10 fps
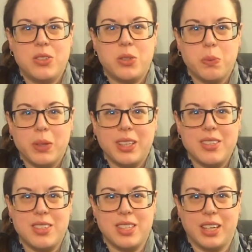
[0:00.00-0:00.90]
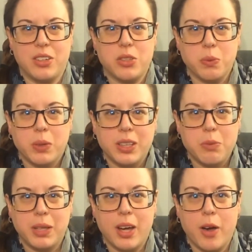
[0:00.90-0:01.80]
to really stick, to
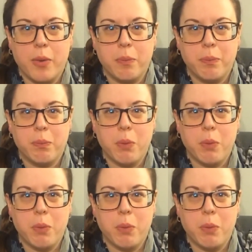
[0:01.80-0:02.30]
really become